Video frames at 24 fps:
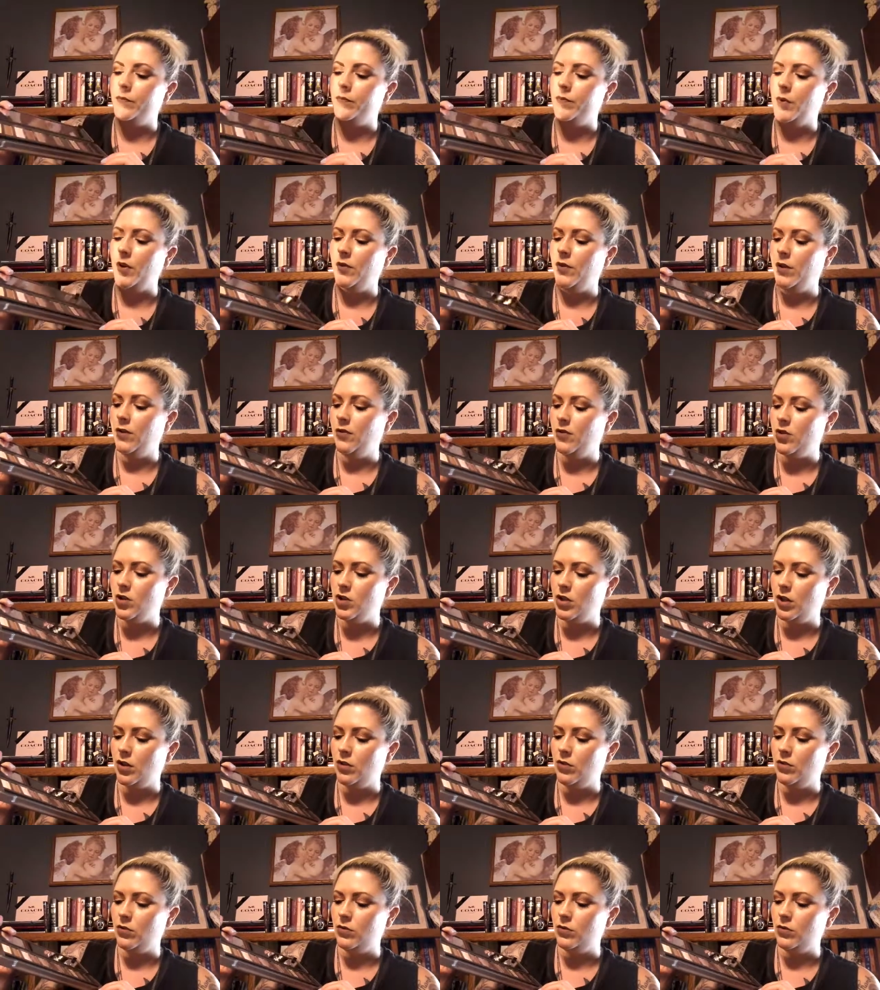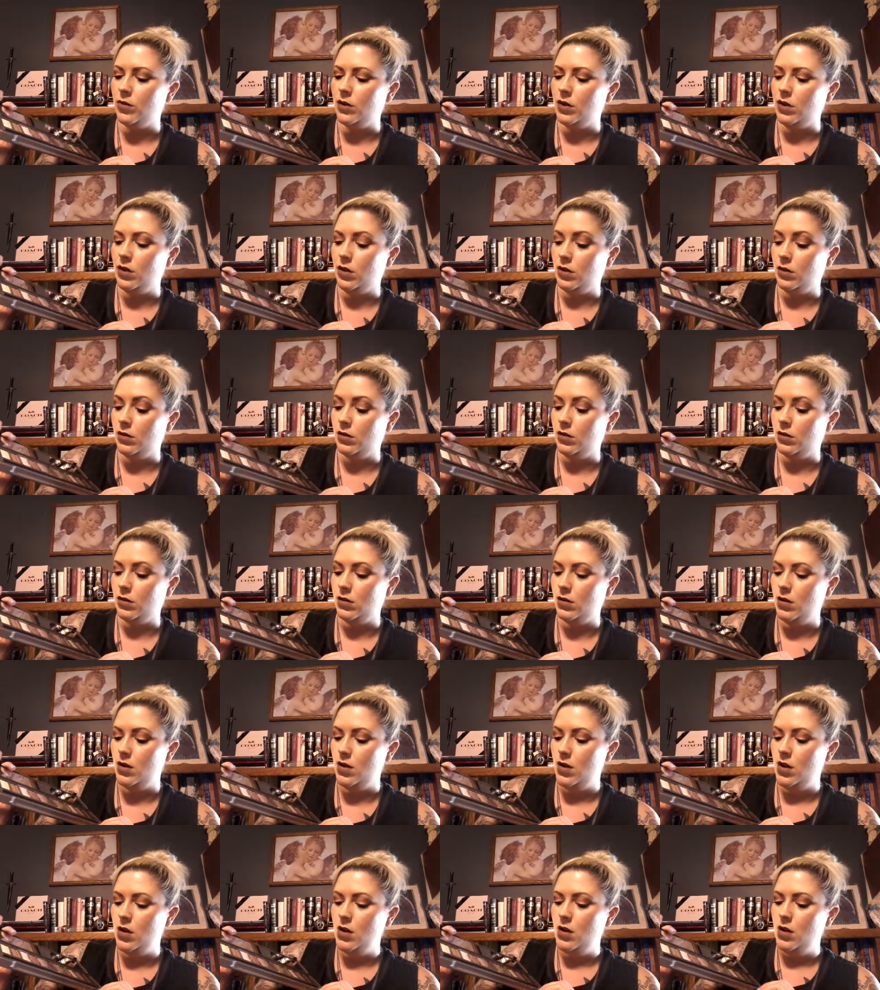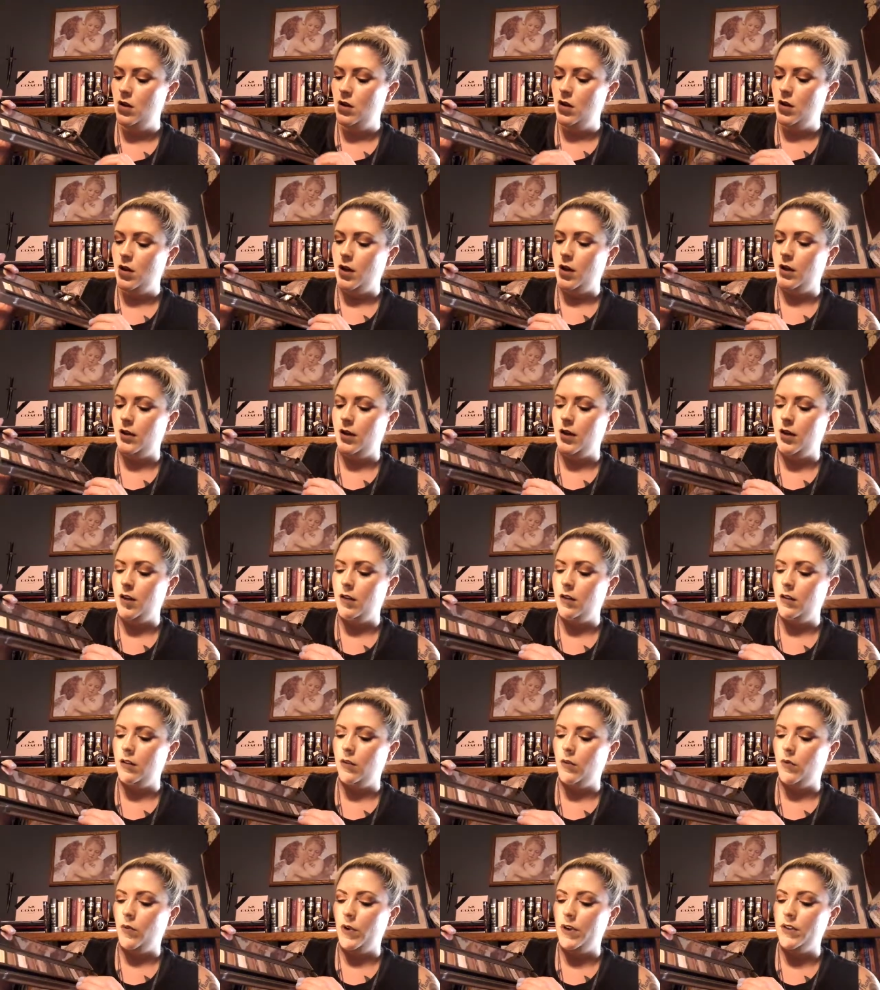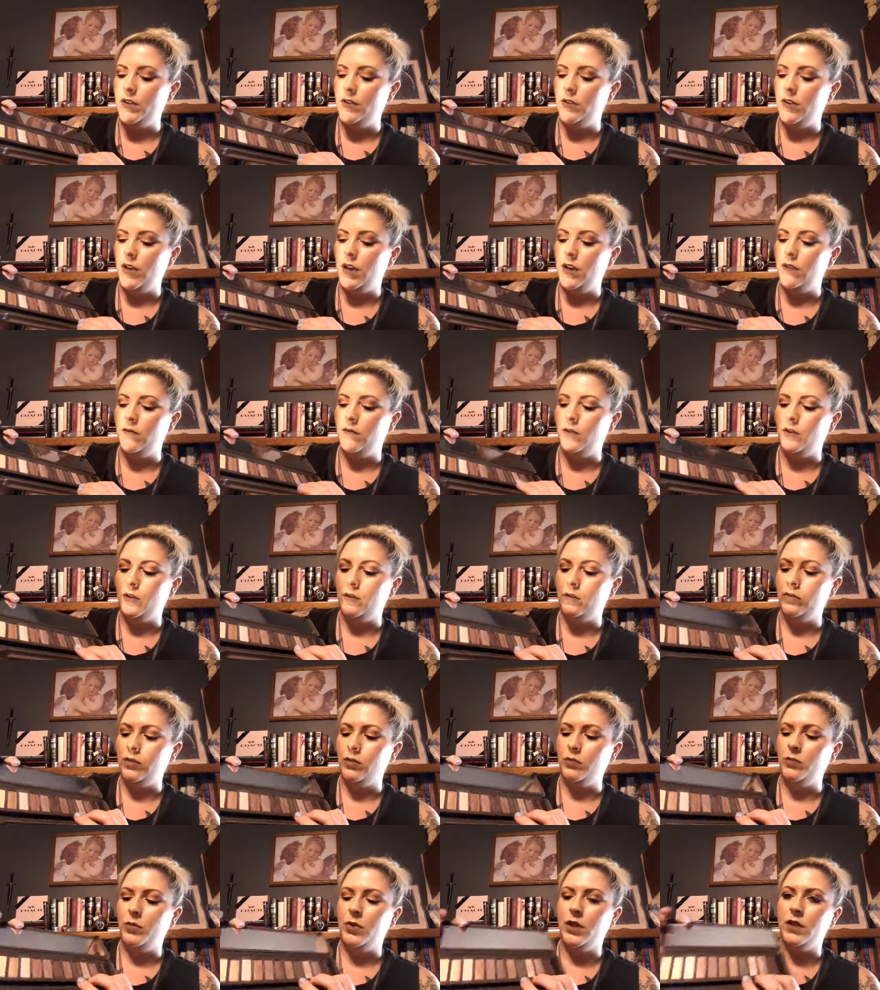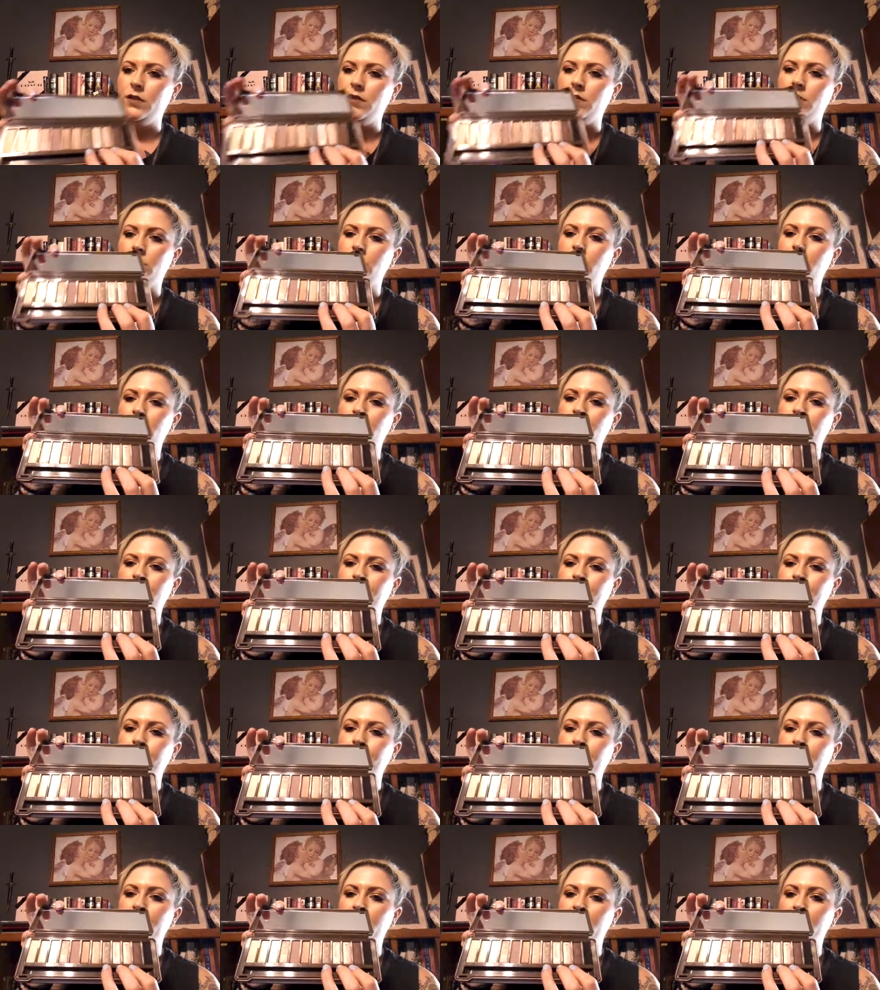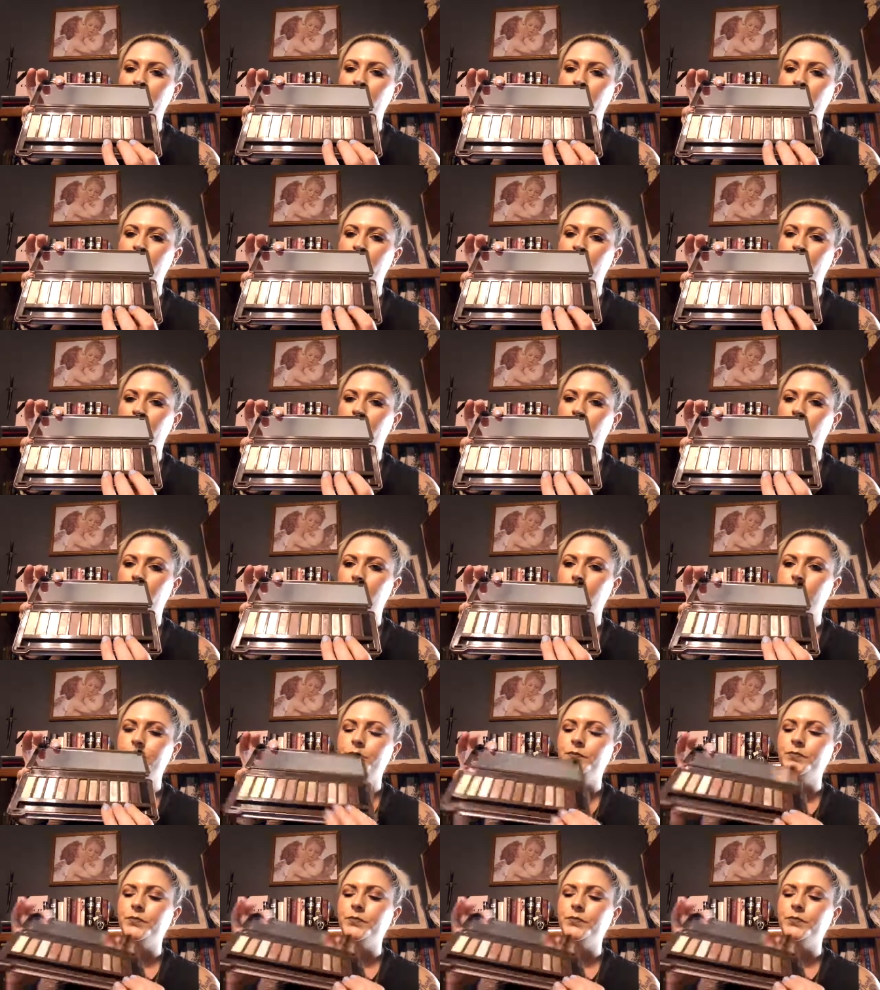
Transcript: My favorite shadow in here, I like Y2K, Verve, and Pestle, these three right here.